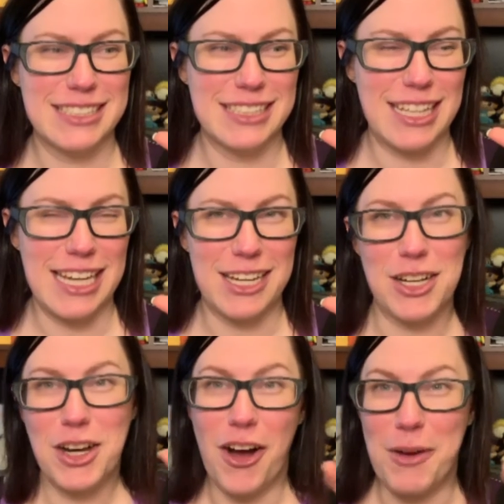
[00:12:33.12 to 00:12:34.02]
like
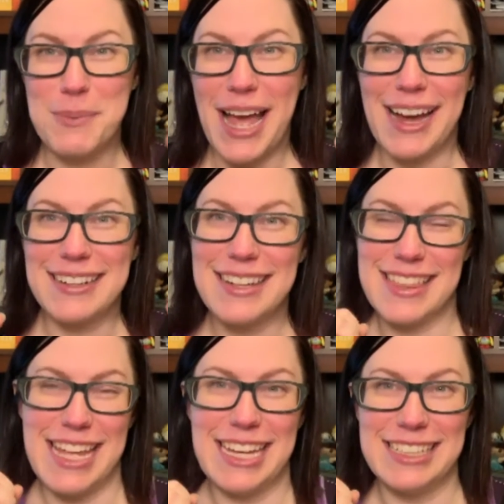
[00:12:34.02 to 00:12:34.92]
compact
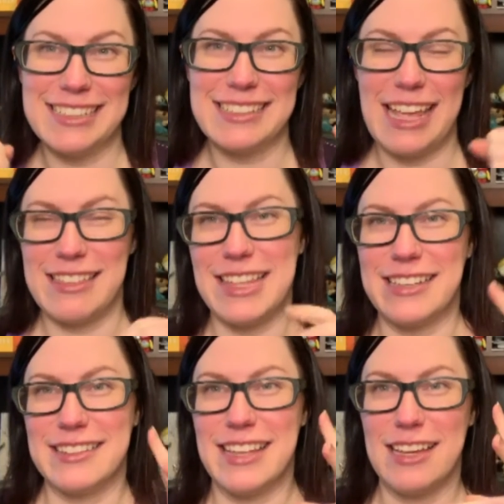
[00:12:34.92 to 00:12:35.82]
things and
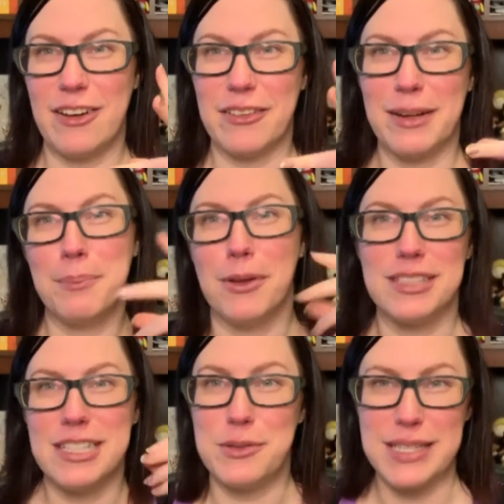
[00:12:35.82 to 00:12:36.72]
things that are like
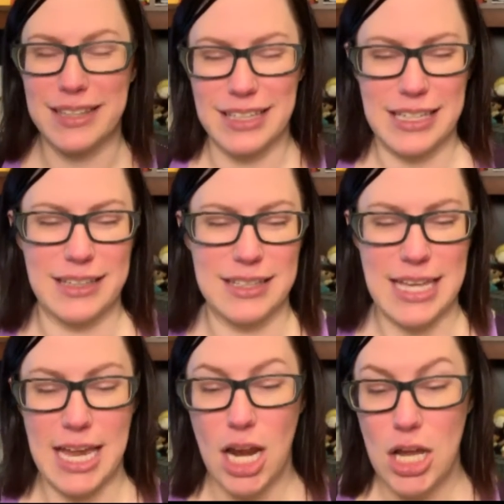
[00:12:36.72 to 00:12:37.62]
multi-utility like
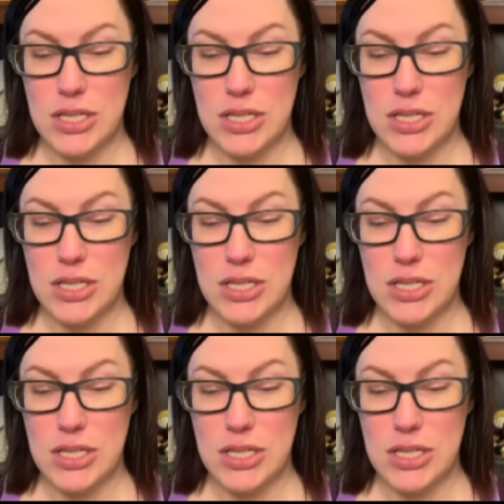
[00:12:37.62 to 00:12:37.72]
that.